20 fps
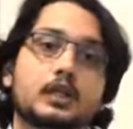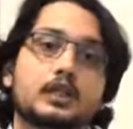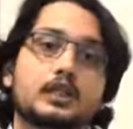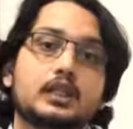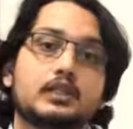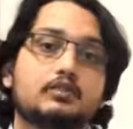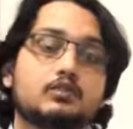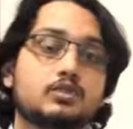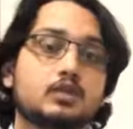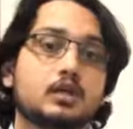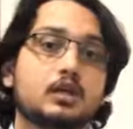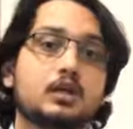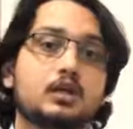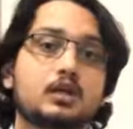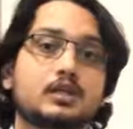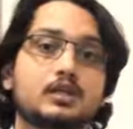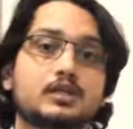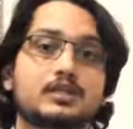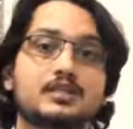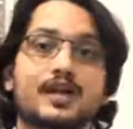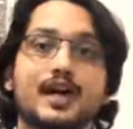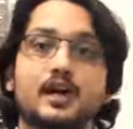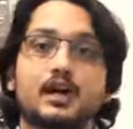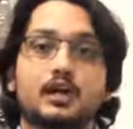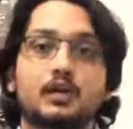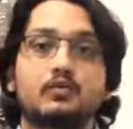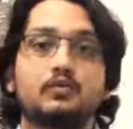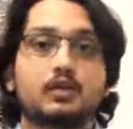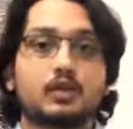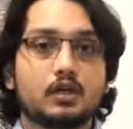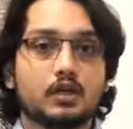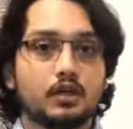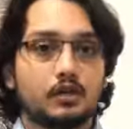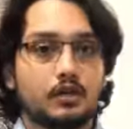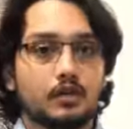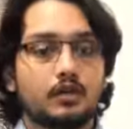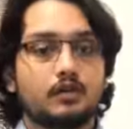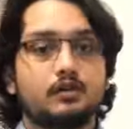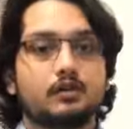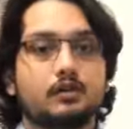There was a girl standing with a
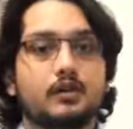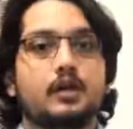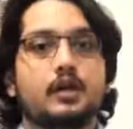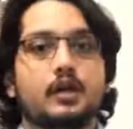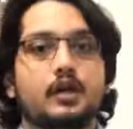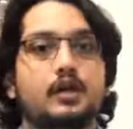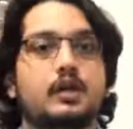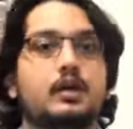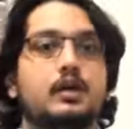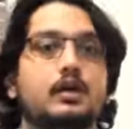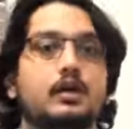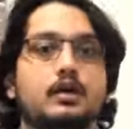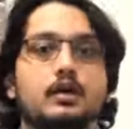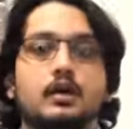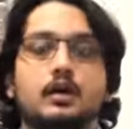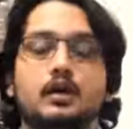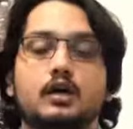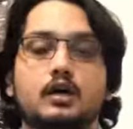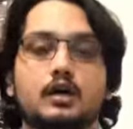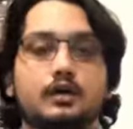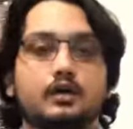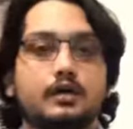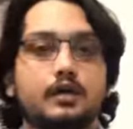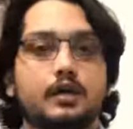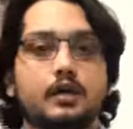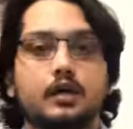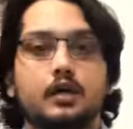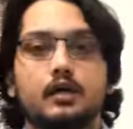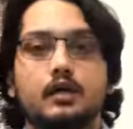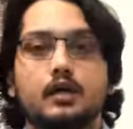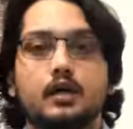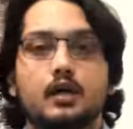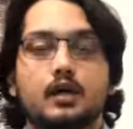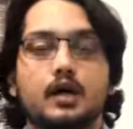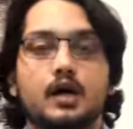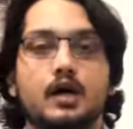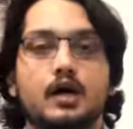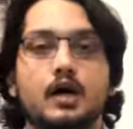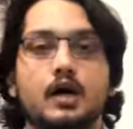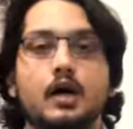kid in her kid in her
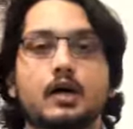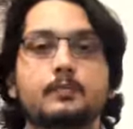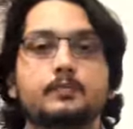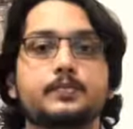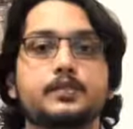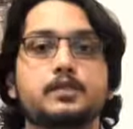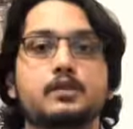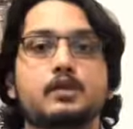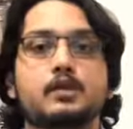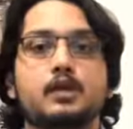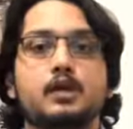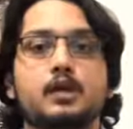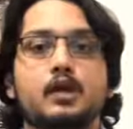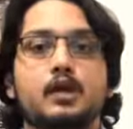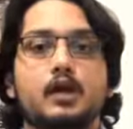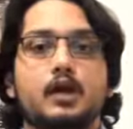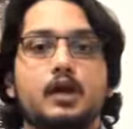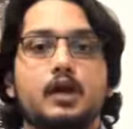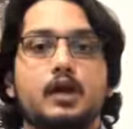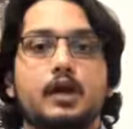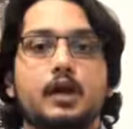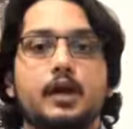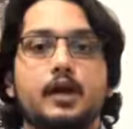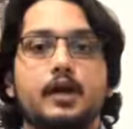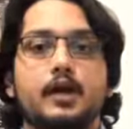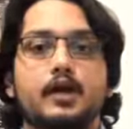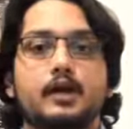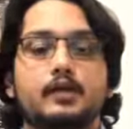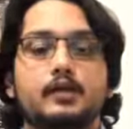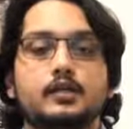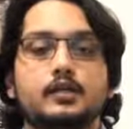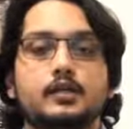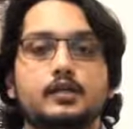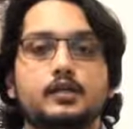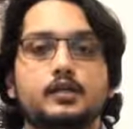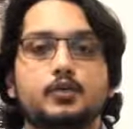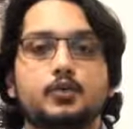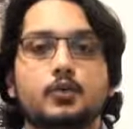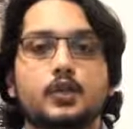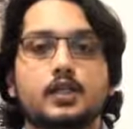arms, and
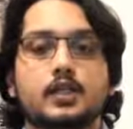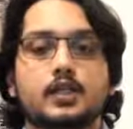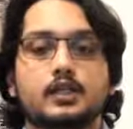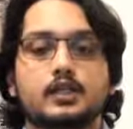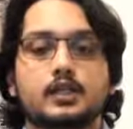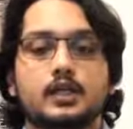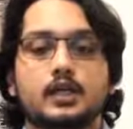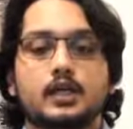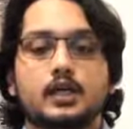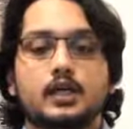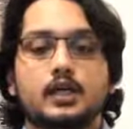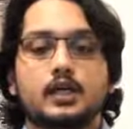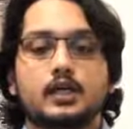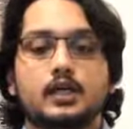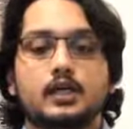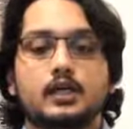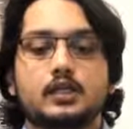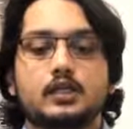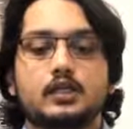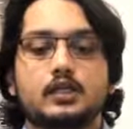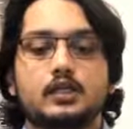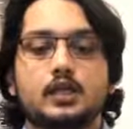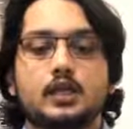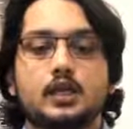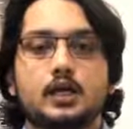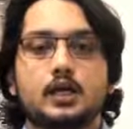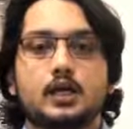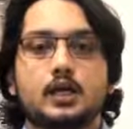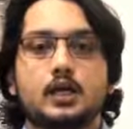Shweta said, "Sir."